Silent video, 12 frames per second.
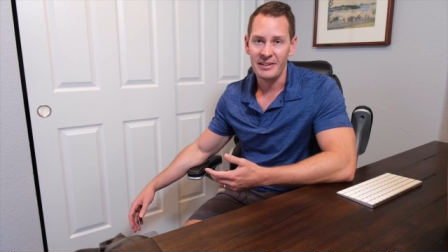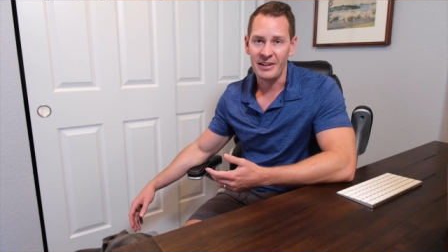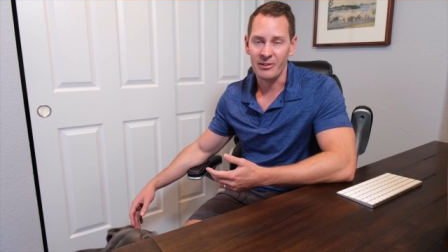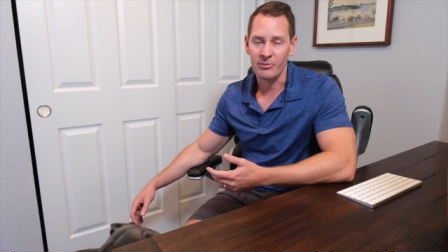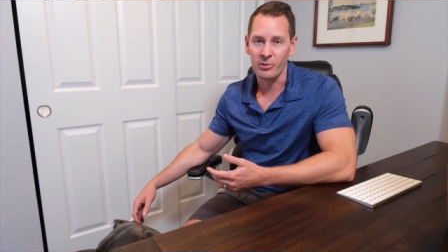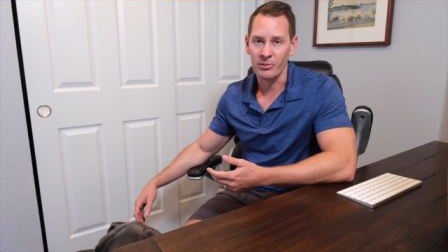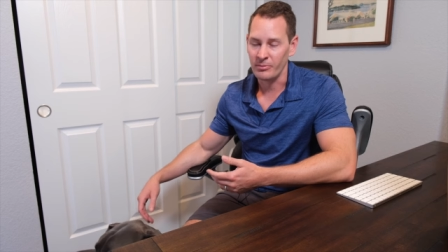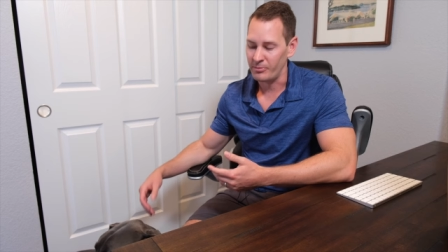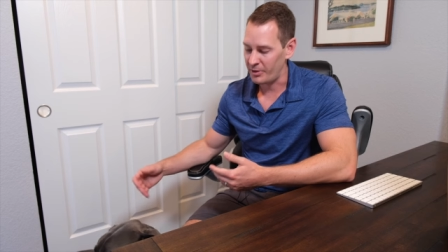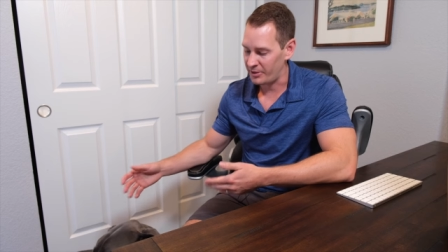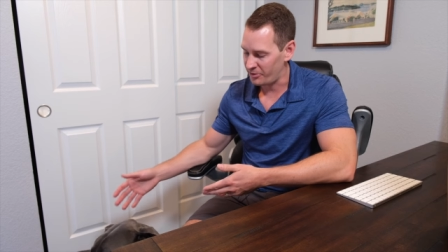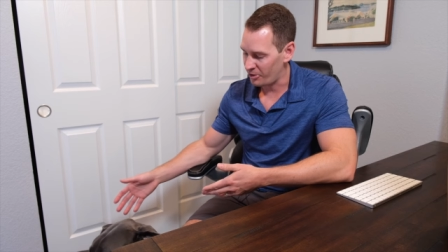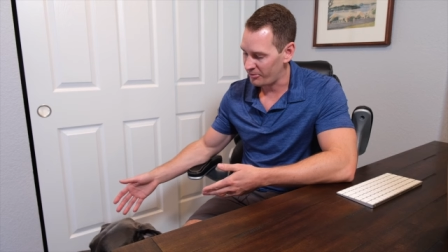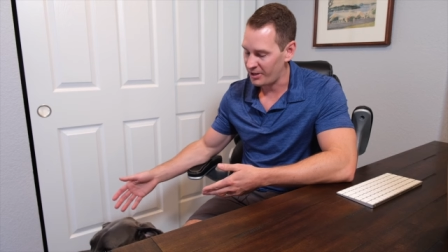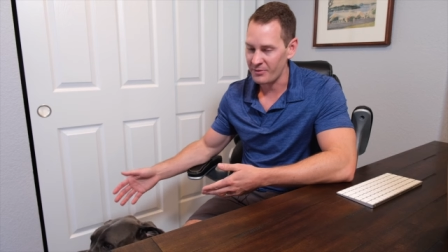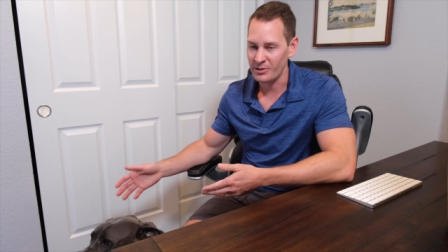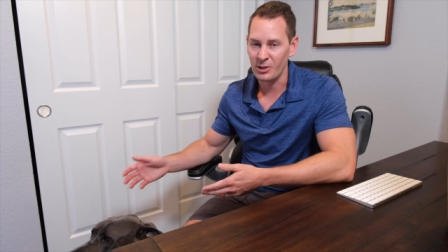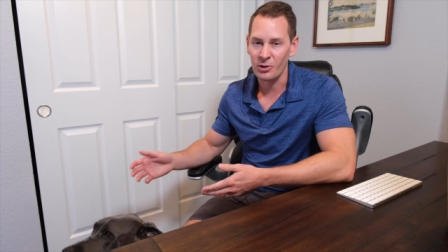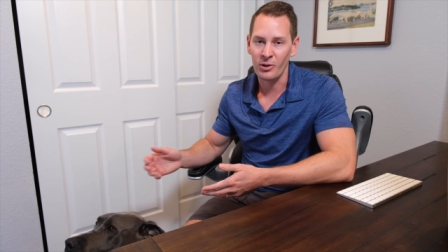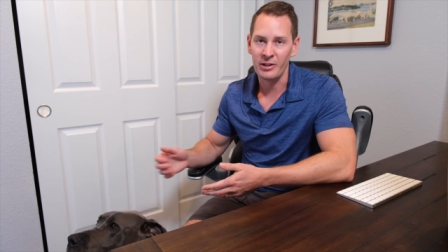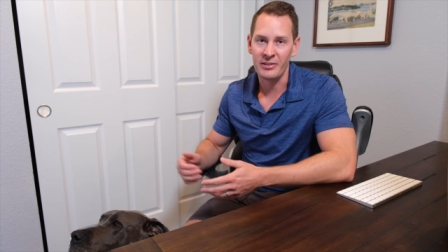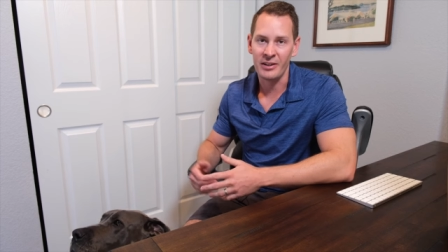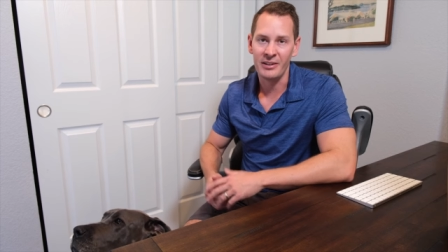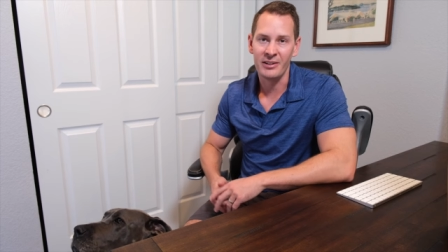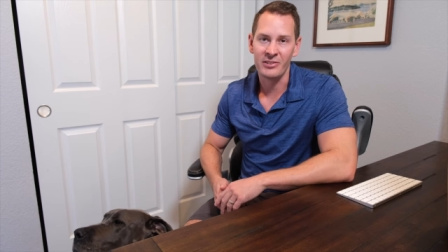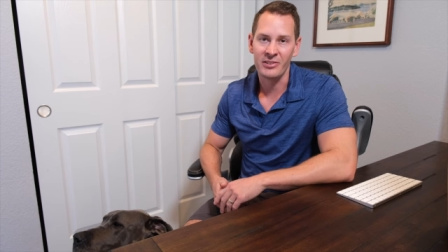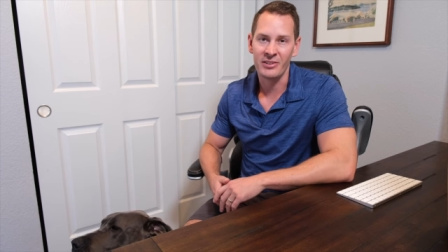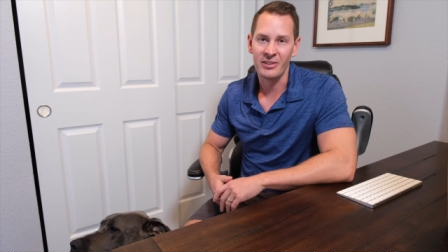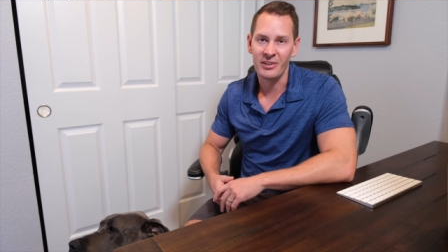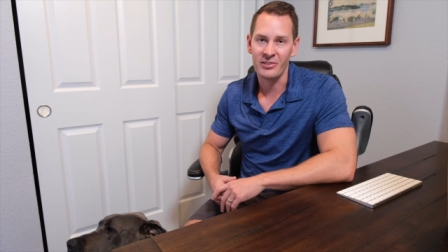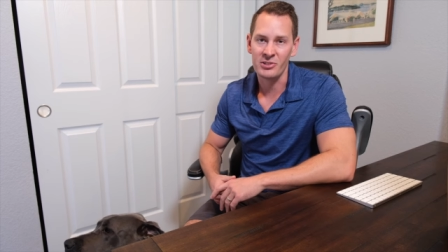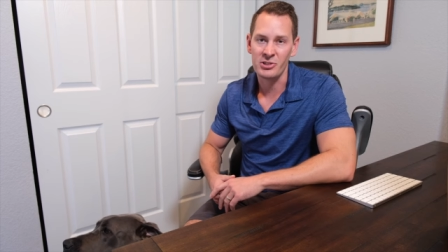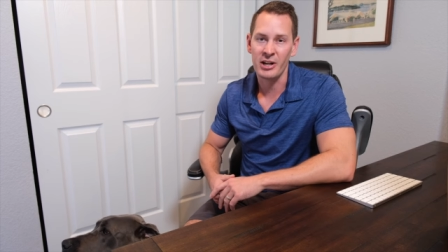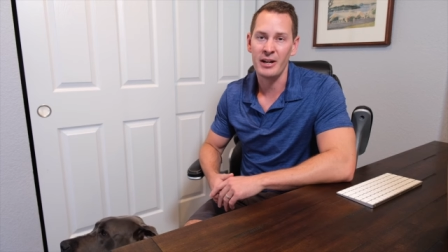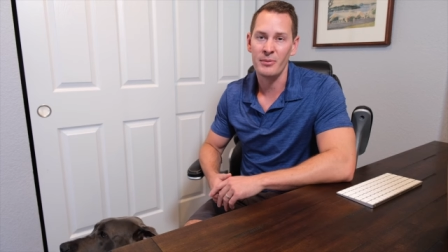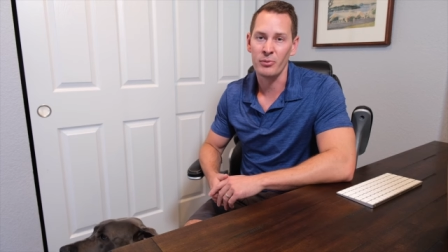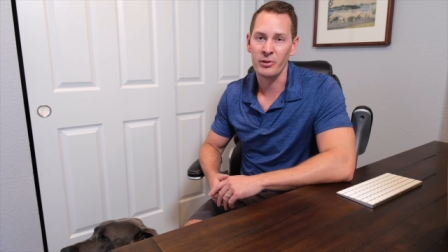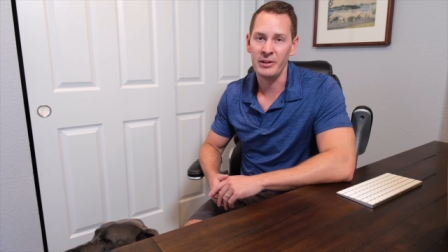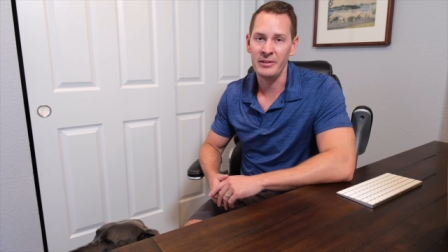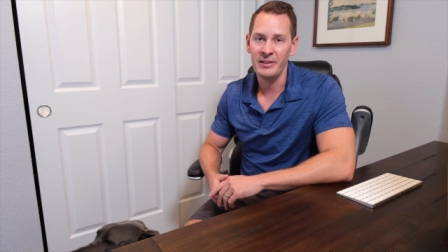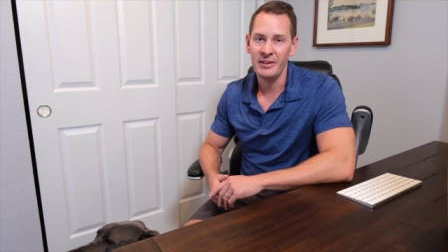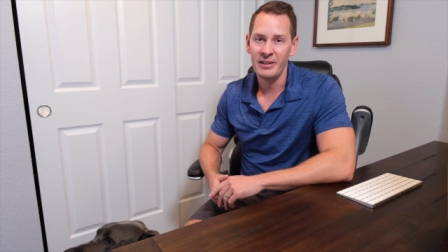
Now for myself, having a Great Dane is a, is a giant breed.